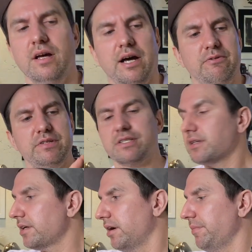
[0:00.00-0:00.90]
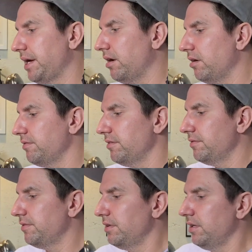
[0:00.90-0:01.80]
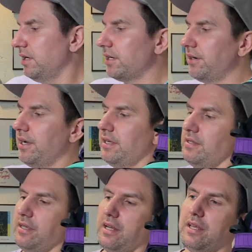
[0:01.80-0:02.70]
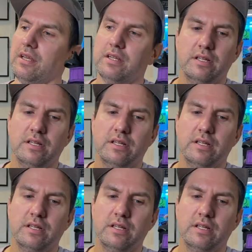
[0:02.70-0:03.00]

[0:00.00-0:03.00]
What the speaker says: I was coming off of a grind and I